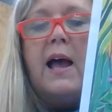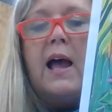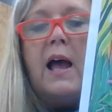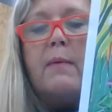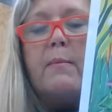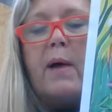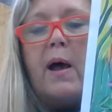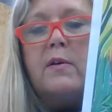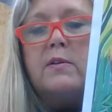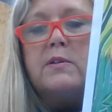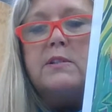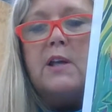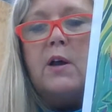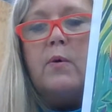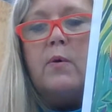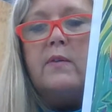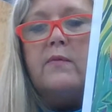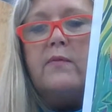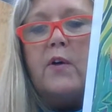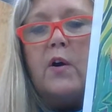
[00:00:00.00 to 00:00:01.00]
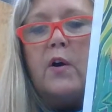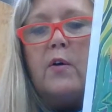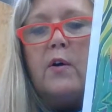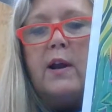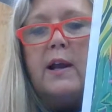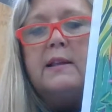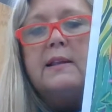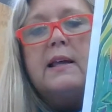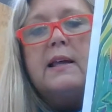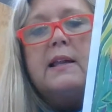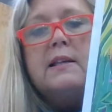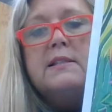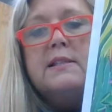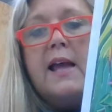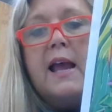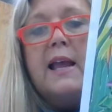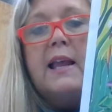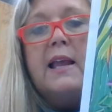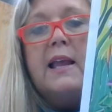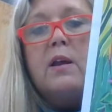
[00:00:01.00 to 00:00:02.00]
I'm also inferring that it's
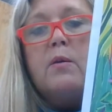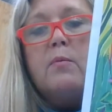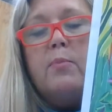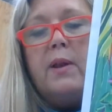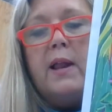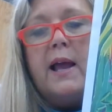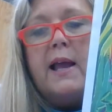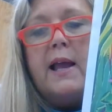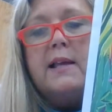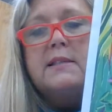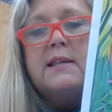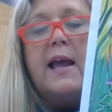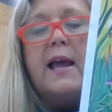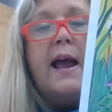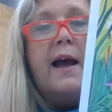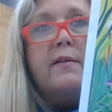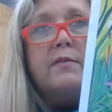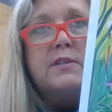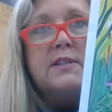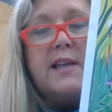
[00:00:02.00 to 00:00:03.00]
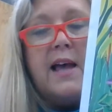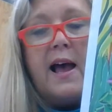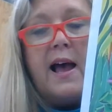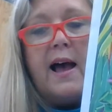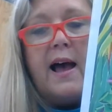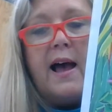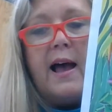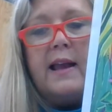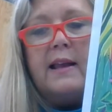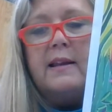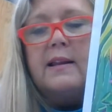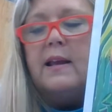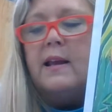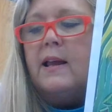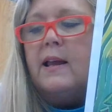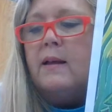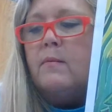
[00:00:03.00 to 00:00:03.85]
taking place outside,